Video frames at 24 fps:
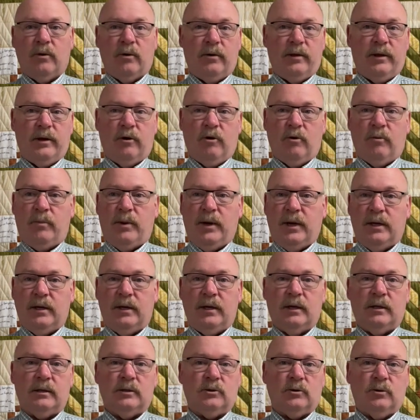or their
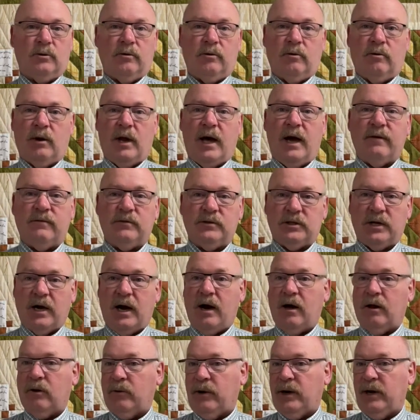opinions or their
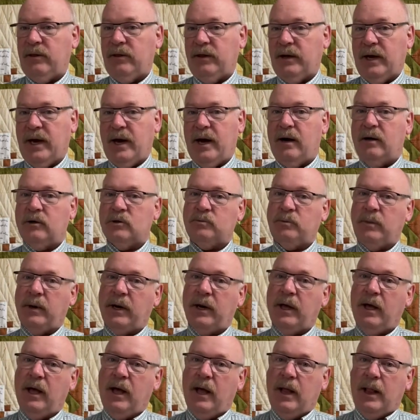lifestyle or anything else, but